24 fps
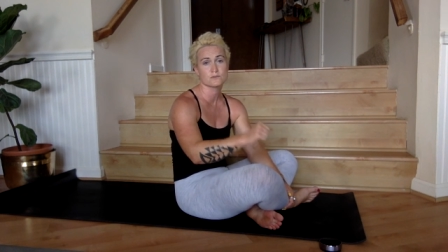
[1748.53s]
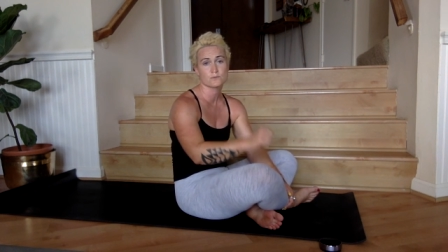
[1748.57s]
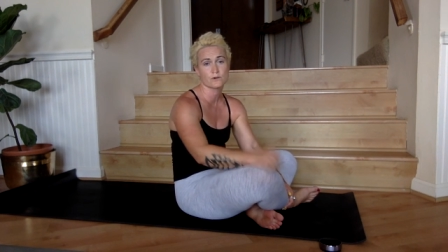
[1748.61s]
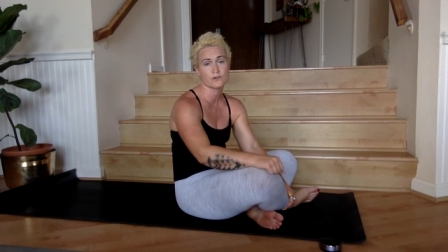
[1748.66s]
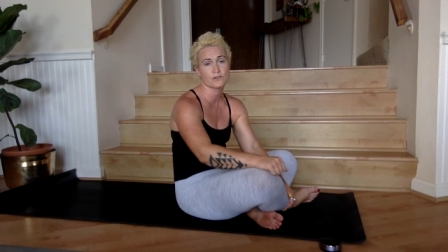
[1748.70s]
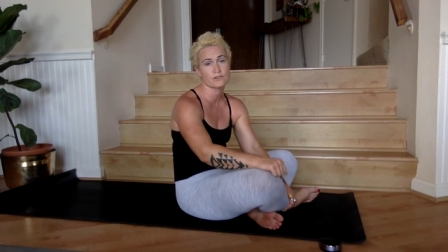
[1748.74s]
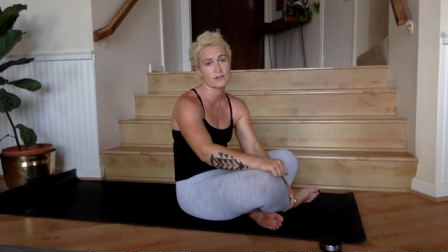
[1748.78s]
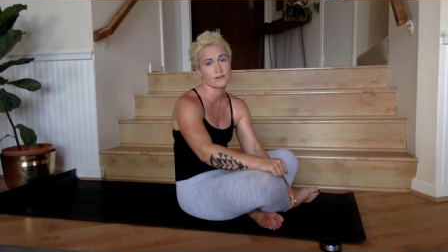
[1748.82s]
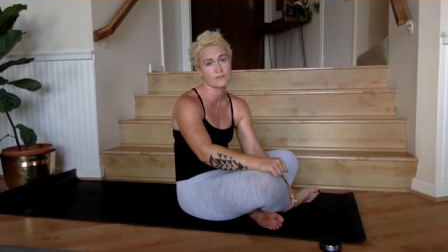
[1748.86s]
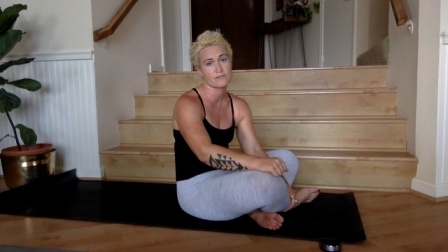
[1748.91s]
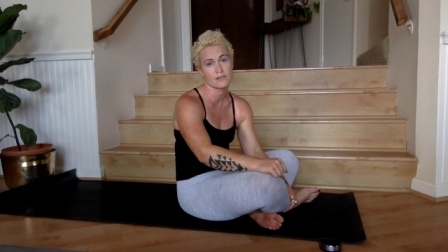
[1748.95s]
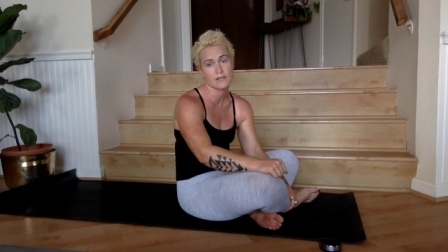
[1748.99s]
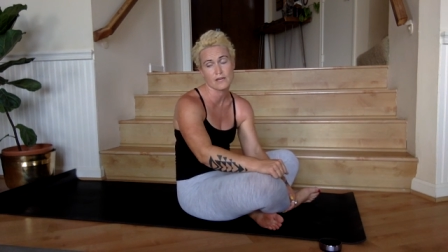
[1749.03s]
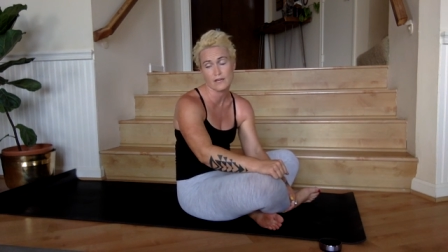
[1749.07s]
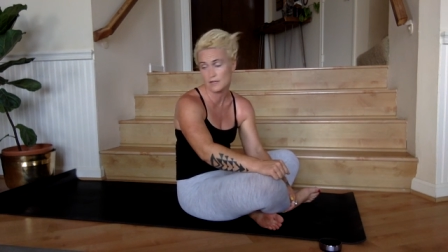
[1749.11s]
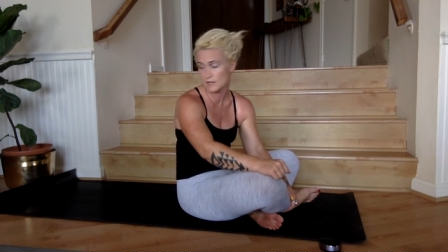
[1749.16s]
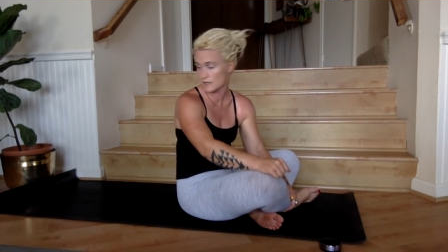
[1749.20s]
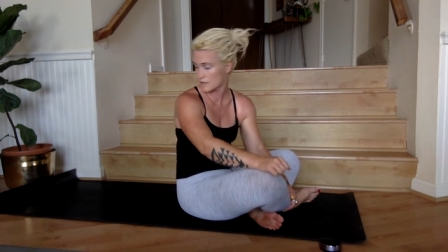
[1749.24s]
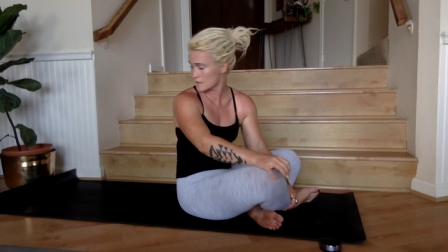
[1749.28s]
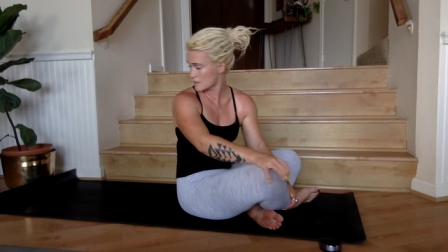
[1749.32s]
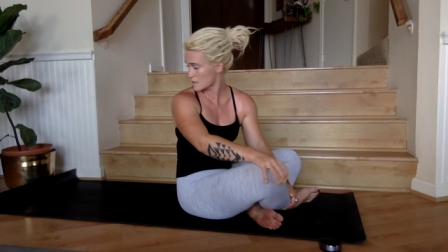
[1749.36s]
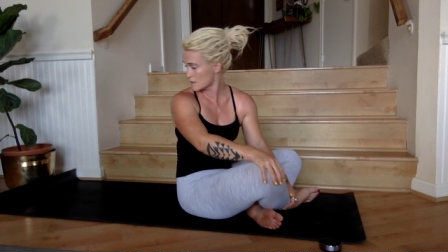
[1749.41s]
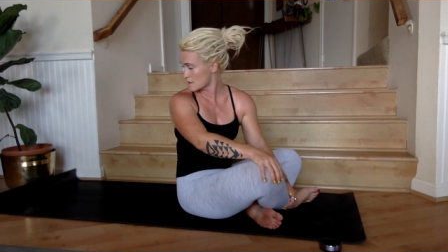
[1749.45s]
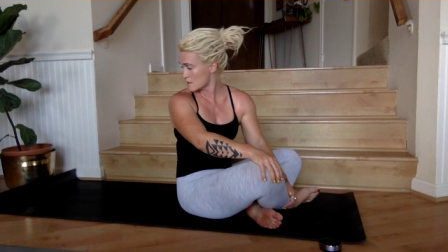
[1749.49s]
It is worth
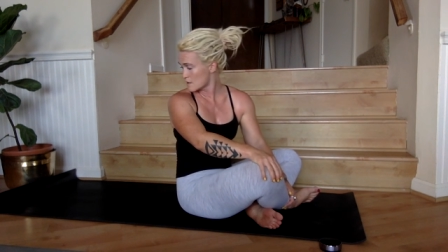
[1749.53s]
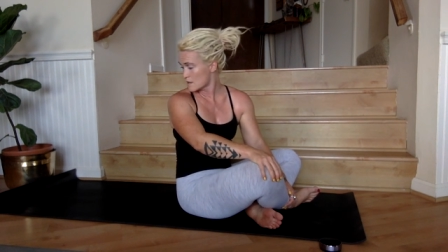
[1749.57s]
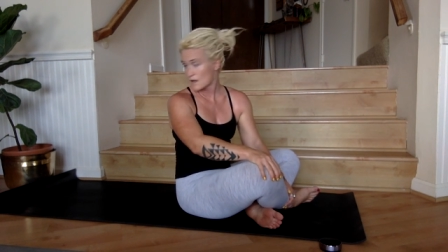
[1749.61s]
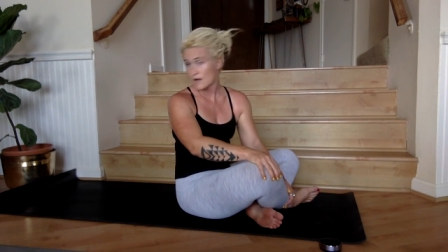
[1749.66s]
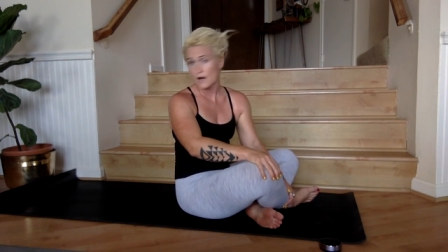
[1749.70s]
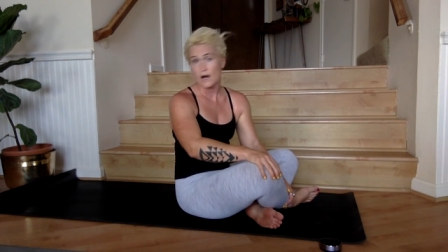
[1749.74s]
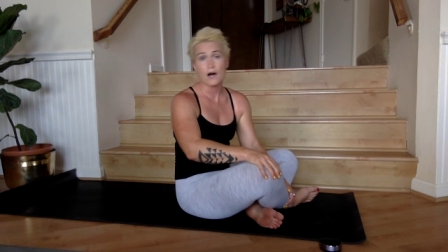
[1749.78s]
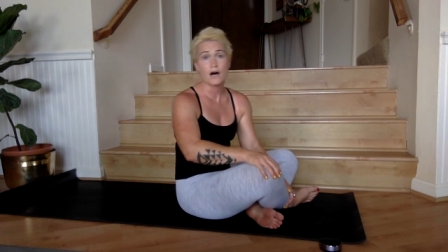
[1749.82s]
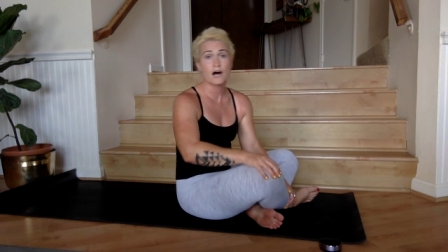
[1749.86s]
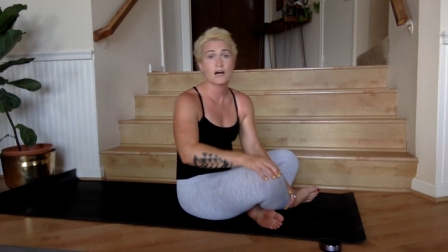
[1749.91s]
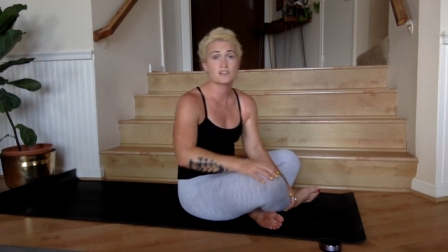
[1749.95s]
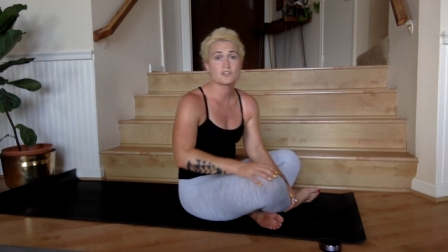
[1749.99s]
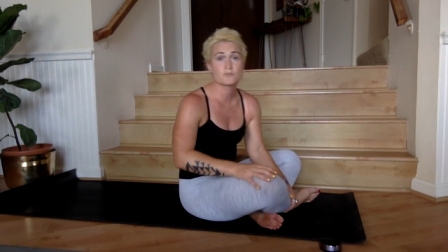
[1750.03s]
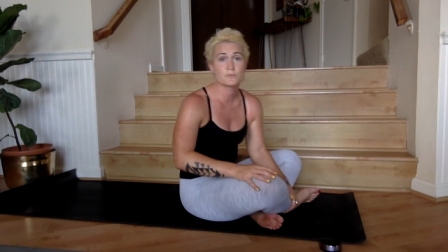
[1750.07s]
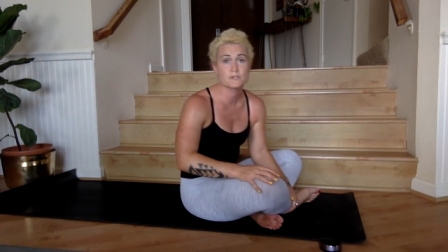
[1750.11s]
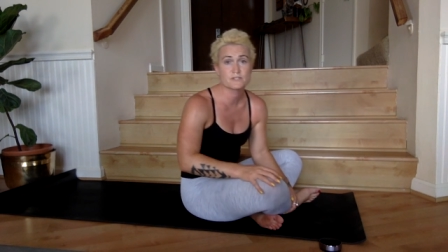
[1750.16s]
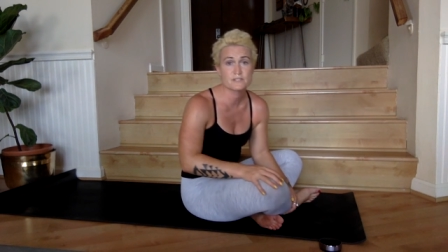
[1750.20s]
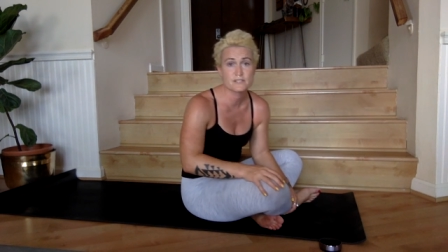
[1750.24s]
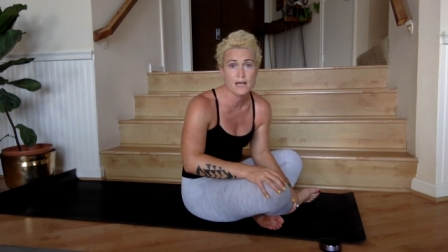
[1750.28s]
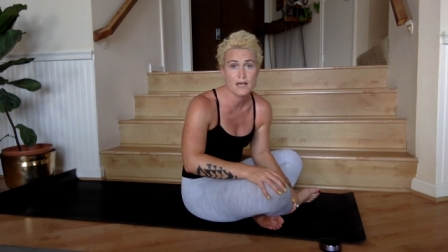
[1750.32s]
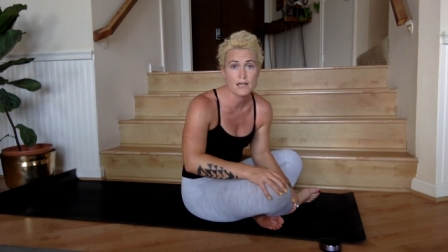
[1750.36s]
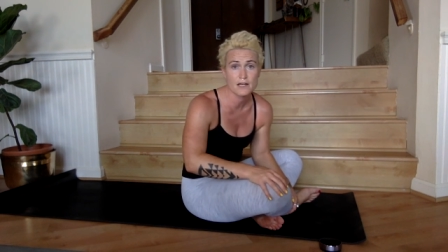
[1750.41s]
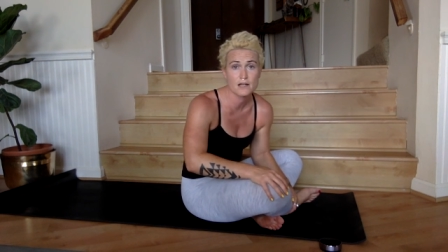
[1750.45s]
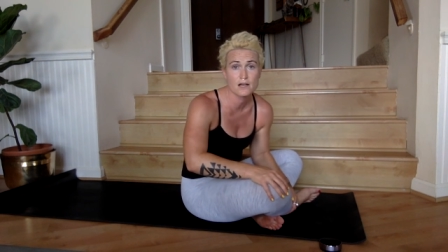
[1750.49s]
giving it
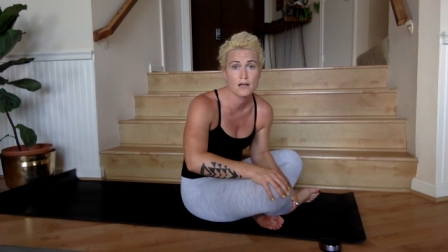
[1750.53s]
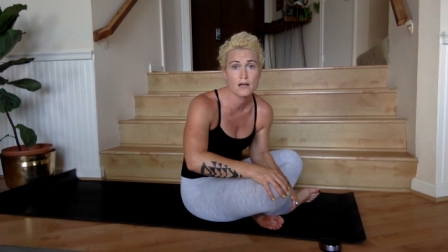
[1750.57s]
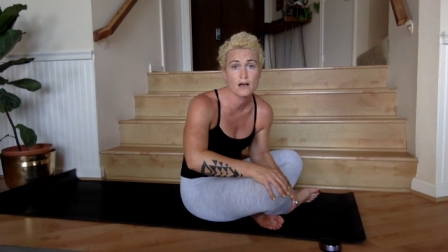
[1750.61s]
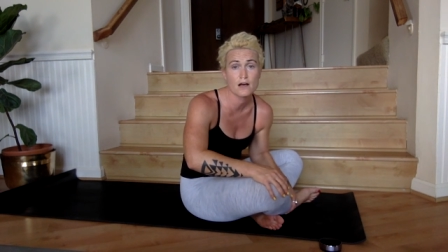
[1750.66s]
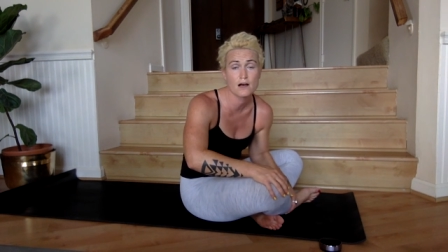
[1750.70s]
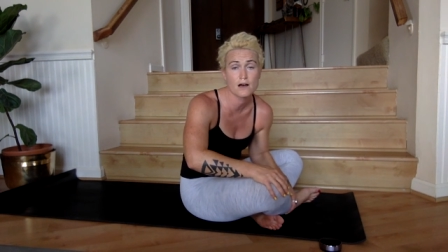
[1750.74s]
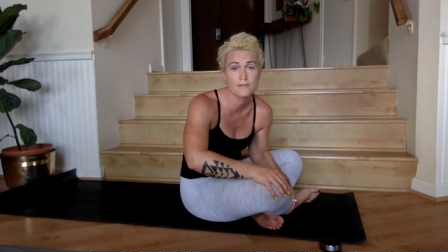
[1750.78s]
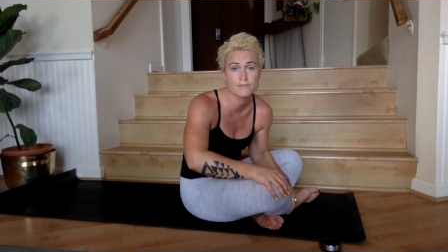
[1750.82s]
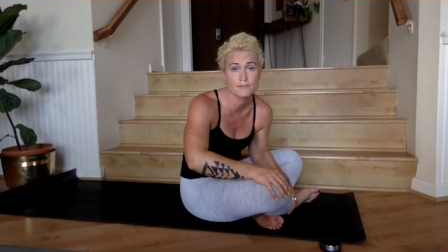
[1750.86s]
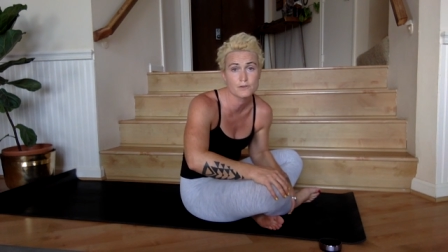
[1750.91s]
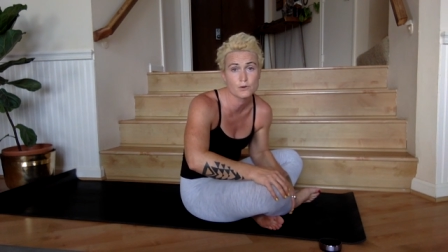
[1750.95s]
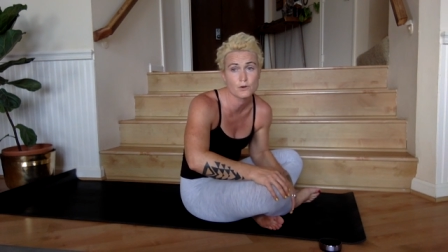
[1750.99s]
100%